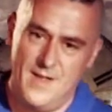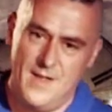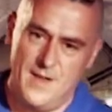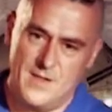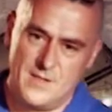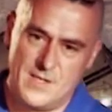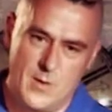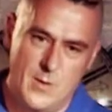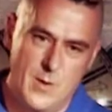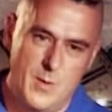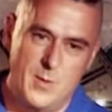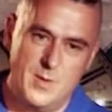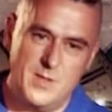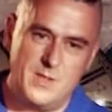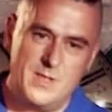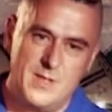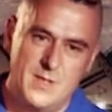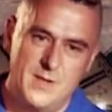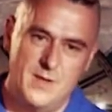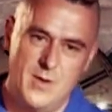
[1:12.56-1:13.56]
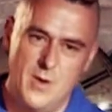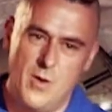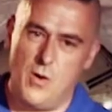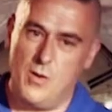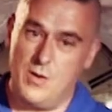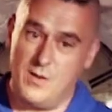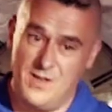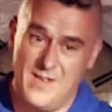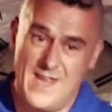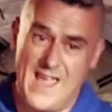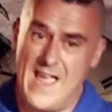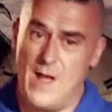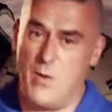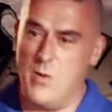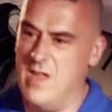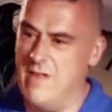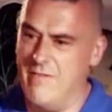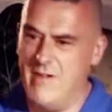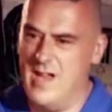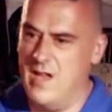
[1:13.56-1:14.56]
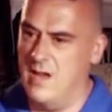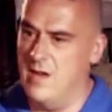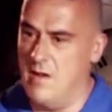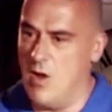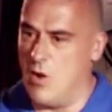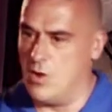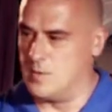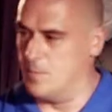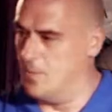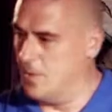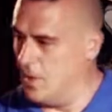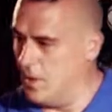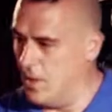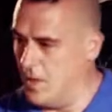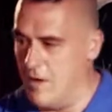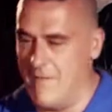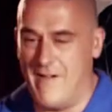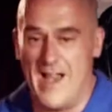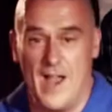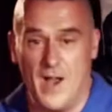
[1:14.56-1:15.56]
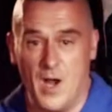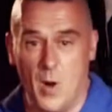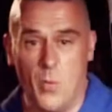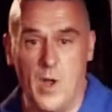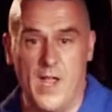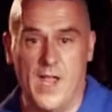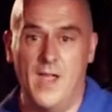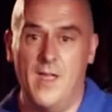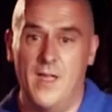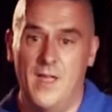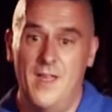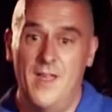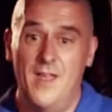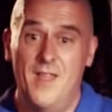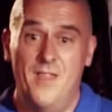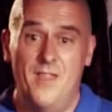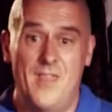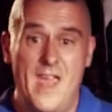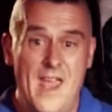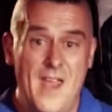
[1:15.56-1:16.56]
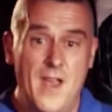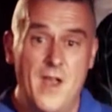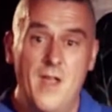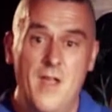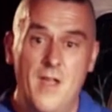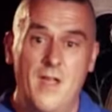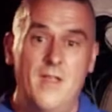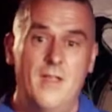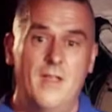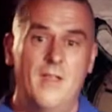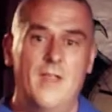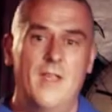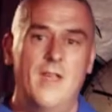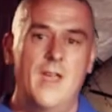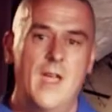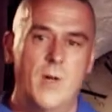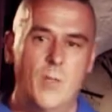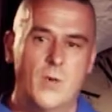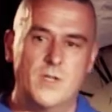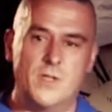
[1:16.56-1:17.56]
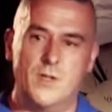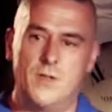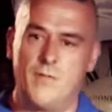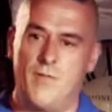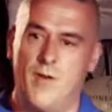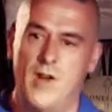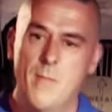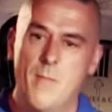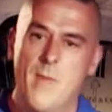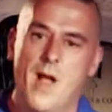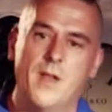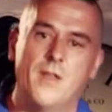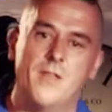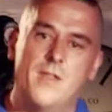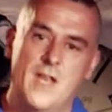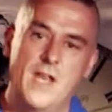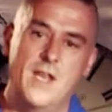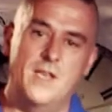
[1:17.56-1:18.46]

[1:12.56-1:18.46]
So it was not now you're in hospital and you're out in a week. Then it was a 3-month in